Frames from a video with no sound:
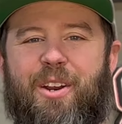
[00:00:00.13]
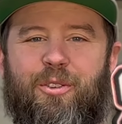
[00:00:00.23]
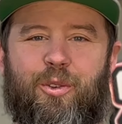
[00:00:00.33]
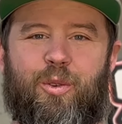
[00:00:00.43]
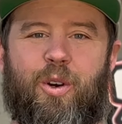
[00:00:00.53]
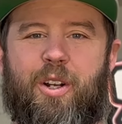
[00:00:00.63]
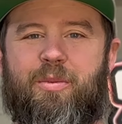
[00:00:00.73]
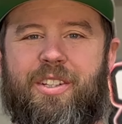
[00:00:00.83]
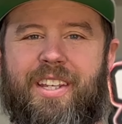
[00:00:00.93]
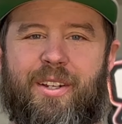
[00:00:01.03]
everyone, welcome
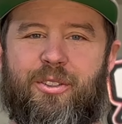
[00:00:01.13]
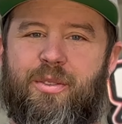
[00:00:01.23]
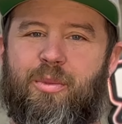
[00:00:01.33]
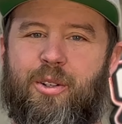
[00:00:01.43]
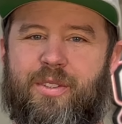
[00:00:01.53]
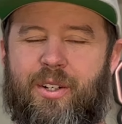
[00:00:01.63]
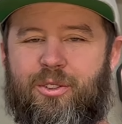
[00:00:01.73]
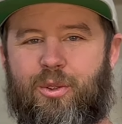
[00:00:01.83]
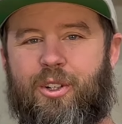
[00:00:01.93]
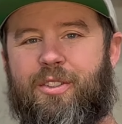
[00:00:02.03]
to the Anderson Bros
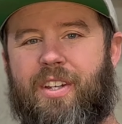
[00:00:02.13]
Outdoors.